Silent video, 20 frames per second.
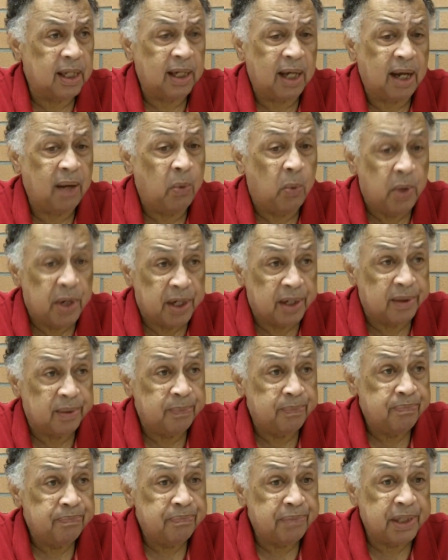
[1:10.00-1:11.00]
I went
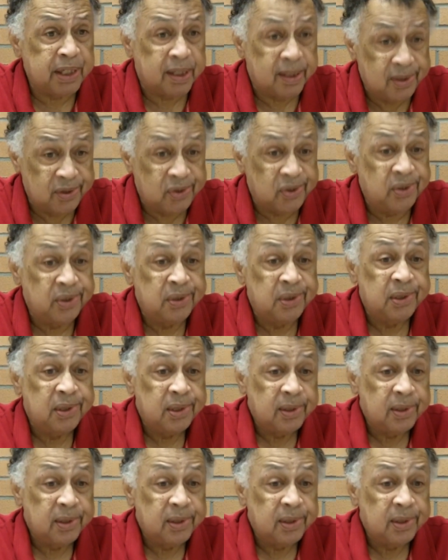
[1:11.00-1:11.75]
because